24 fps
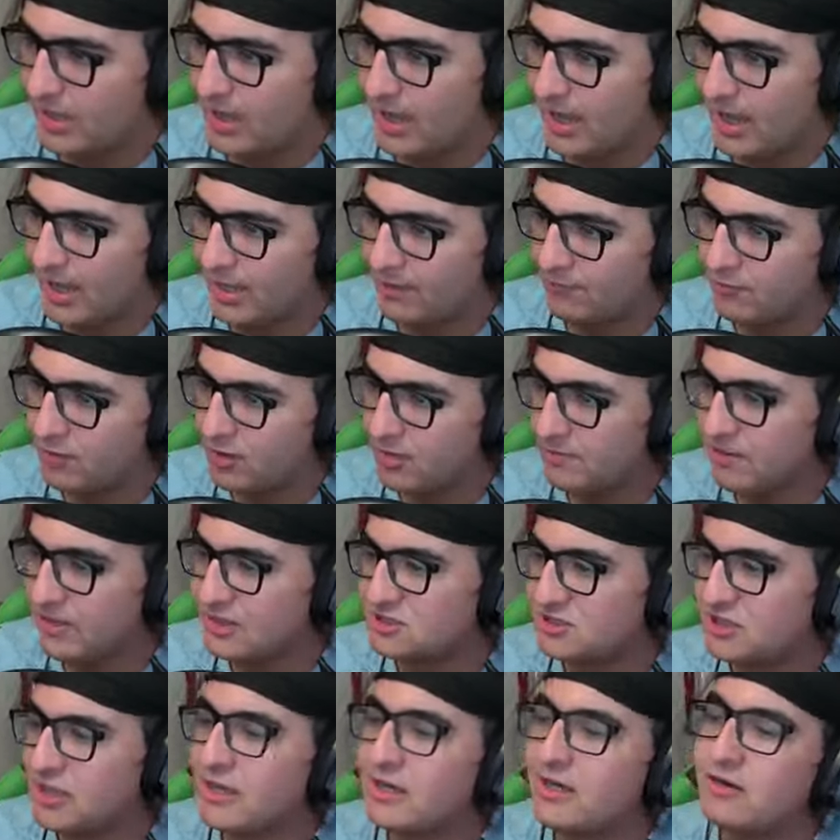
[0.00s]
I will be
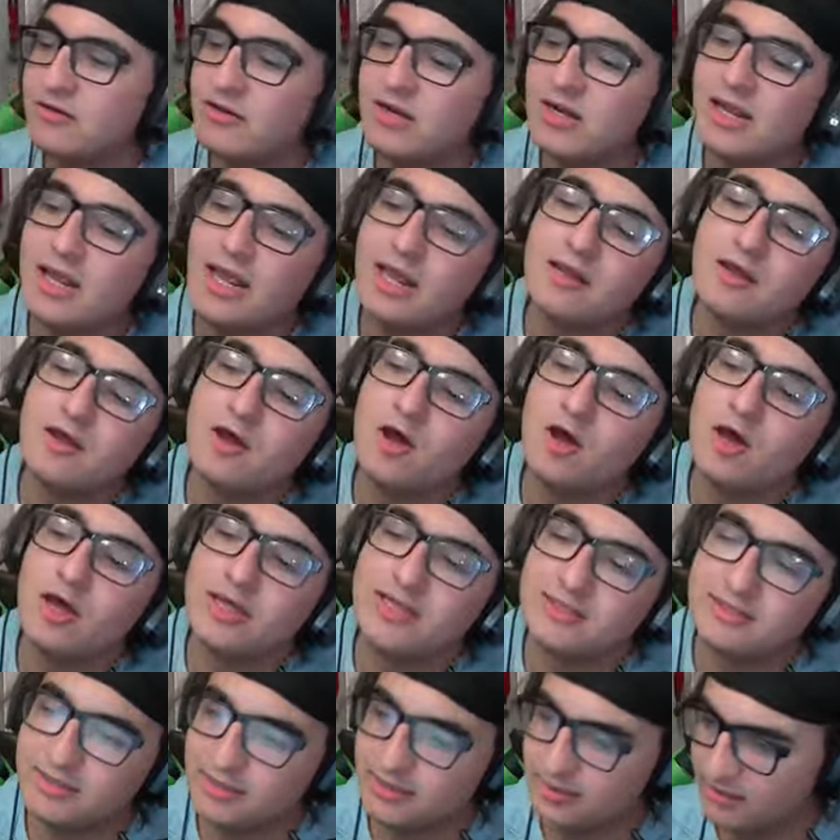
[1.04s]
generally
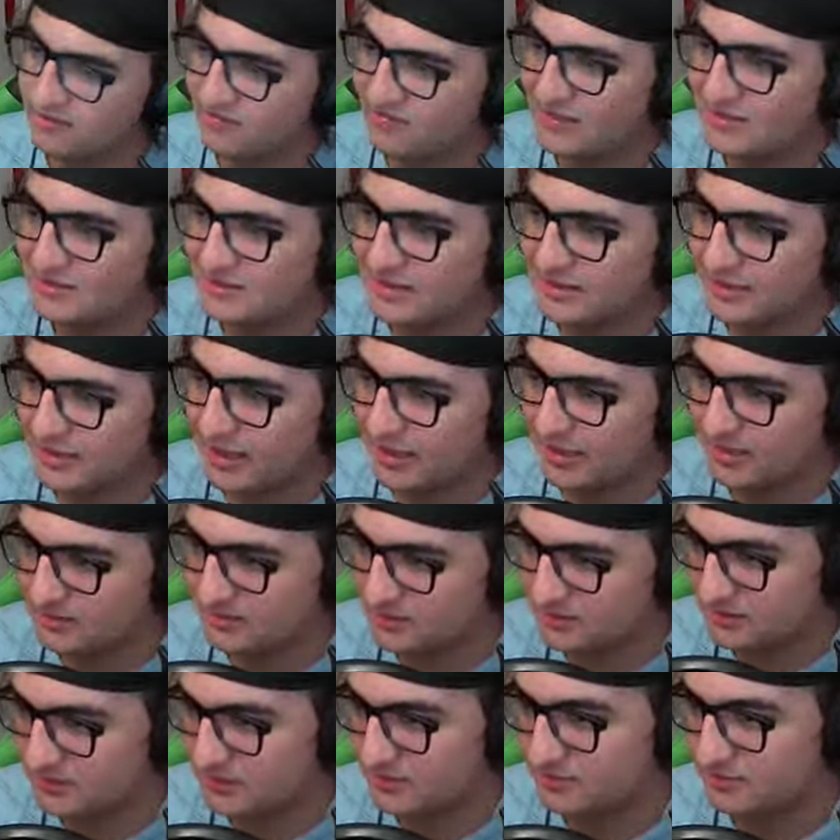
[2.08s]
annoyed if that's the
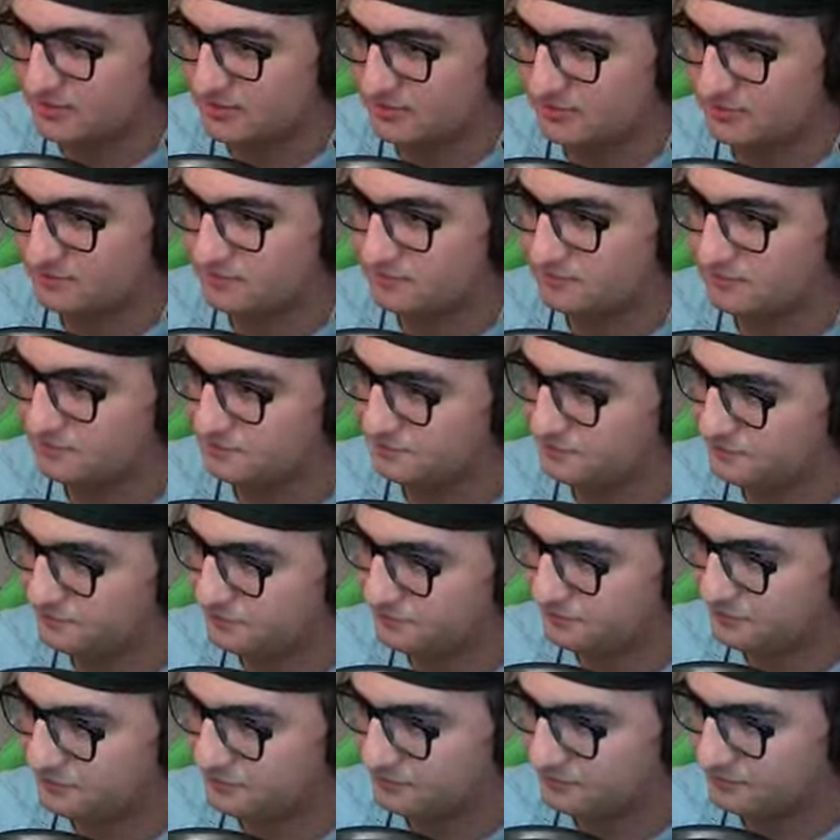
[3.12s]
case.
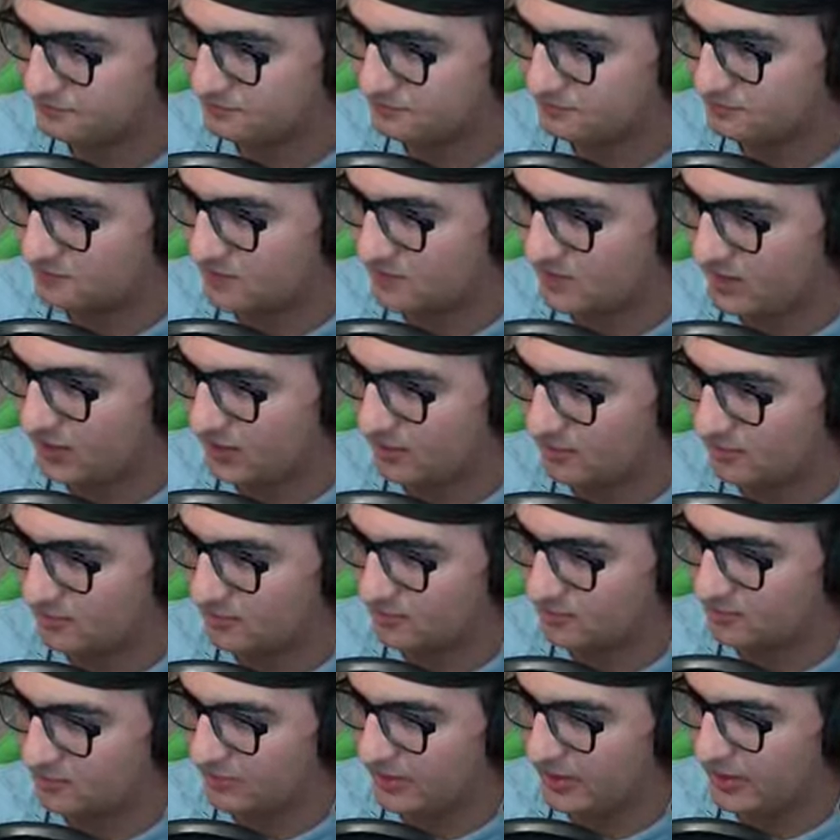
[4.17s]
Okay.
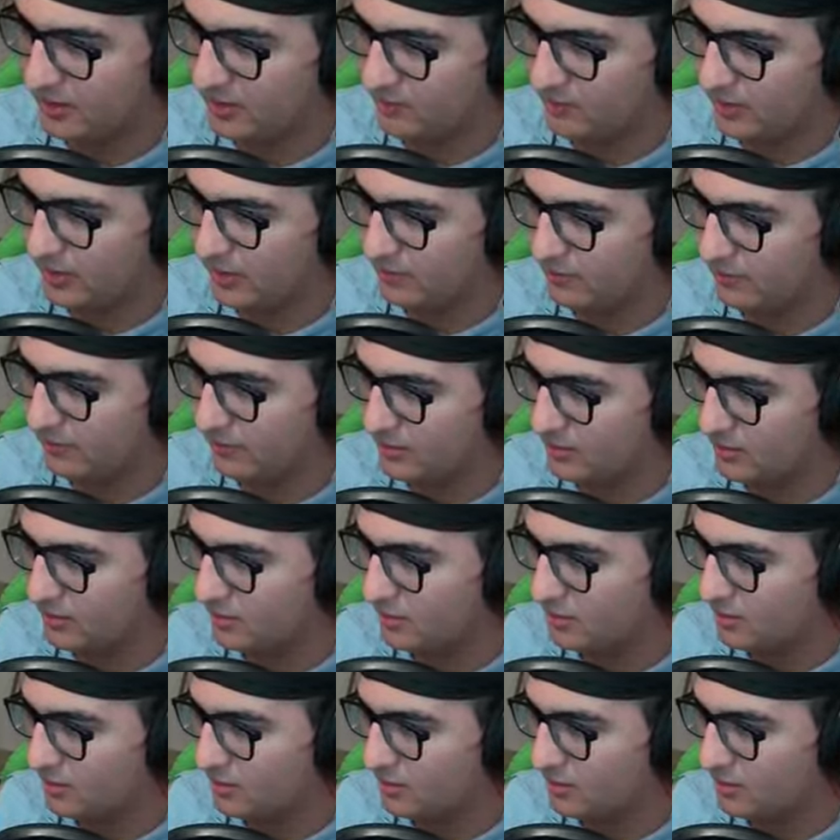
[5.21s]
Wait, wait, wait, wait.